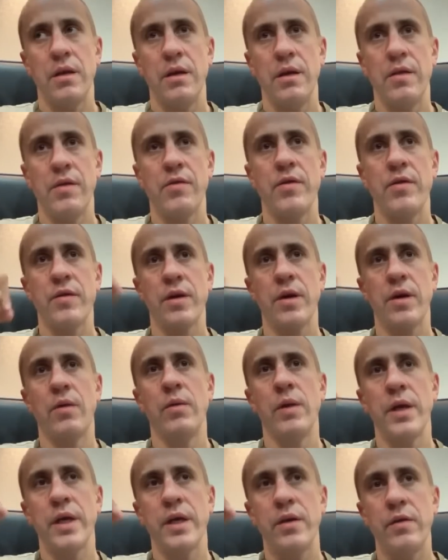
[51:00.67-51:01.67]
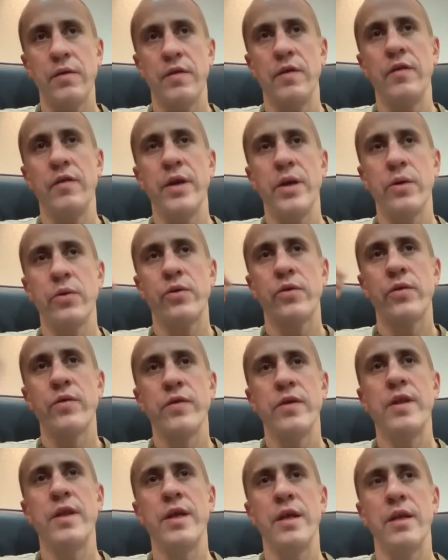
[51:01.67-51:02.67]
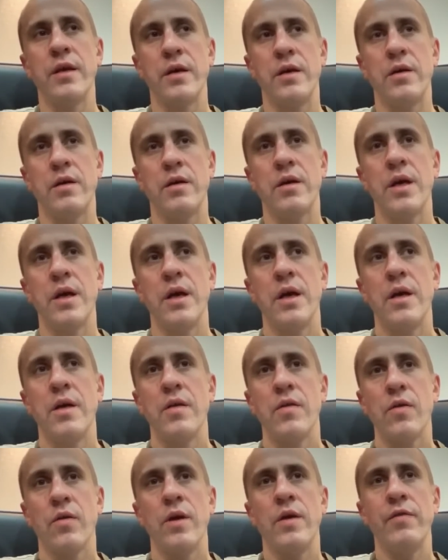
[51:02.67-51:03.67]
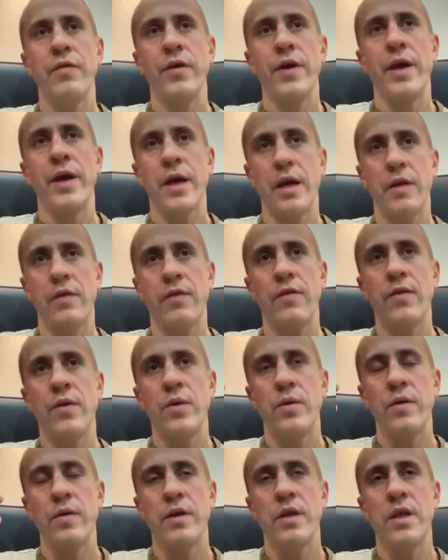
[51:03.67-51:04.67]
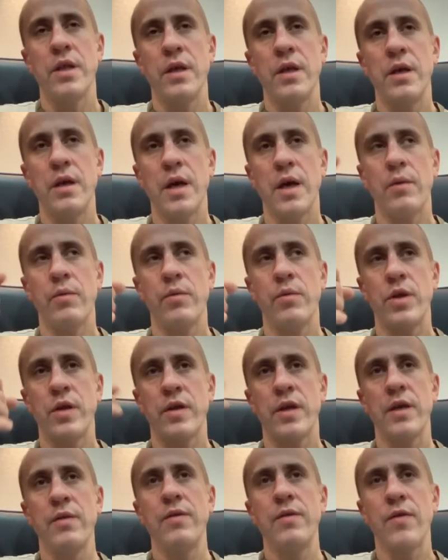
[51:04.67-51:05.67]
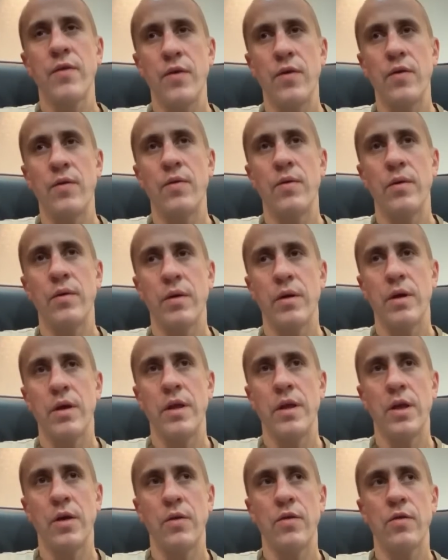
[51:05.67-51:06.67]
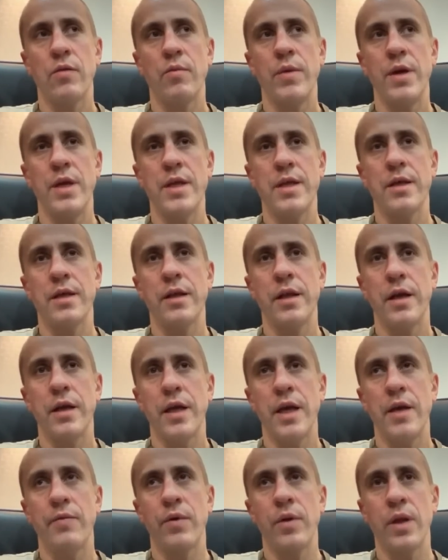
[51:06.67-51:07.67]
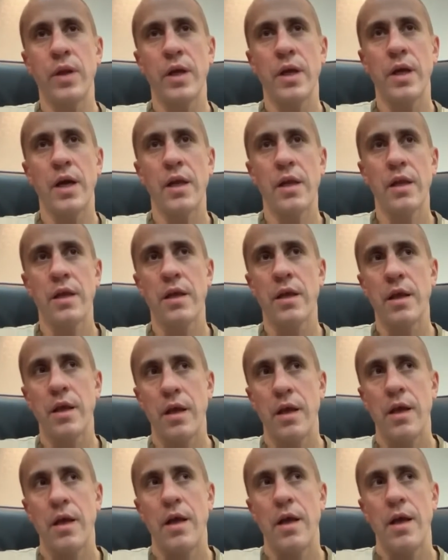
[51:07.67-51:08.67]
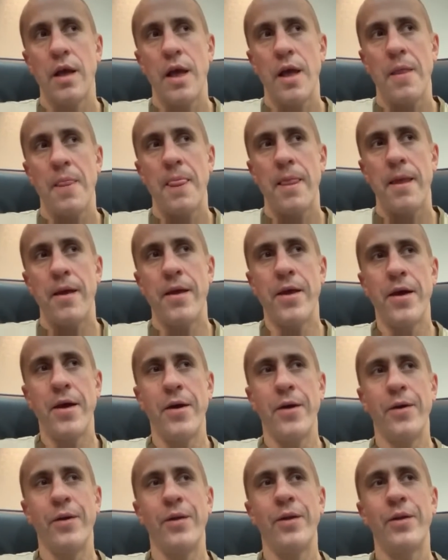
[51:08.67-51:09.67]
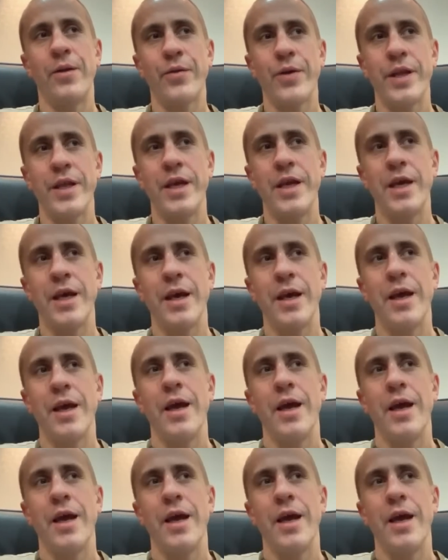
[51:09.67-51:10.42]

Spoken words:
and there is no like USDT or USDC there. So if I had USDT, I would just give it to you. So basically, I gave all I got already.